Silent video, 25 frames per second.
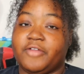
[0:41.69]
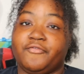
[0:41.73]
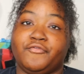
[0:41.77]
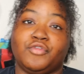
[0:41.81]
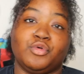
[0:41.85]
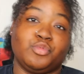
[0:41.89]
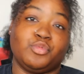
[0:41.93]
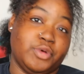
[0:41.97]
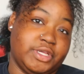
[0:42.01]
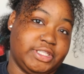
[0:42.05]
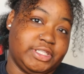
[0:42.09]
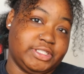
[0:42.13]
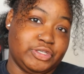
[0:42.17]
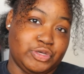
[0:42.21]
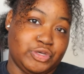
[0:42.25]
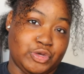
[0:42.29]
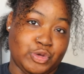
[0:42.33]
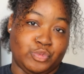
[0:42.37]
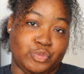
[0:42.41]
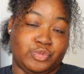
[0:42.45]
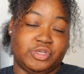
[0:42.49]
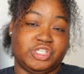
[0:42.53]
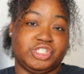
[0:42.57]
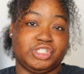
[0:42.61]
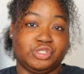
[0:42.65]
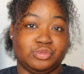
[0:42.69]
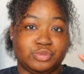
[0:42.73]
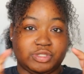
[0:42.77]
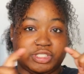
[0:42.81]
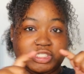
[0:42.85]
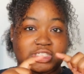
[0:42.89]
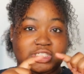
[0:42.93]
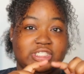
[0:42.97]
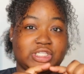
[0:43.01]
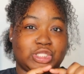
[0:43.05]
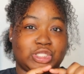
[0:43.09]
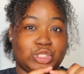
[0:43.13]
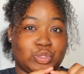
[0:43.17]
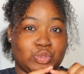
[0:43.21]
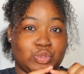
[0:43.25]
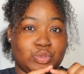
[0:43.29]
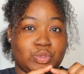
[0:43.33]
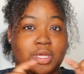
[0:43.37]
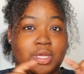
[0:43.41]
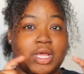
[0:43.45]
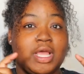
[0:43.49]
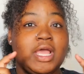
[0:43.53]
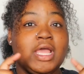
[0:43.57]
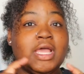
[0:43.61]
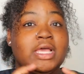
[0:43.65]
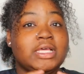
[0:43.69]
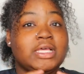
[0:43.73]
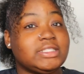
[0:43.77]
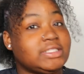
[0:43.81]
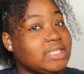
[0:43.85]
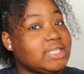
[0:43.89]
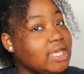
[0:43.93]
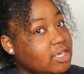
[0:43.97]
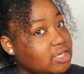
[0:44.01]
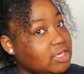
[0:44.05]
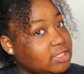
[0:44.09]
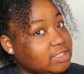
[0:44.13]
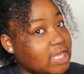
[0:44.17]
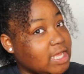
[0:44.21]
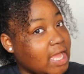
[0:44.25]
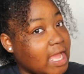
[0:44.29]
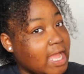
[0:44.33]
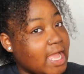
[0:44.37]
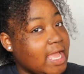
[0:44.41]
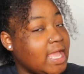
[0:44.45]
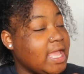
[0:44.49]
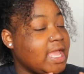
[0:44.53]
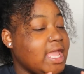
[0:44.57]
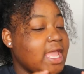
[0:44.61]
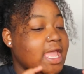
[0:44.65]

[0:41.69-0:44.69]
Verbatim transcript: for winter when she was just a little tater tot.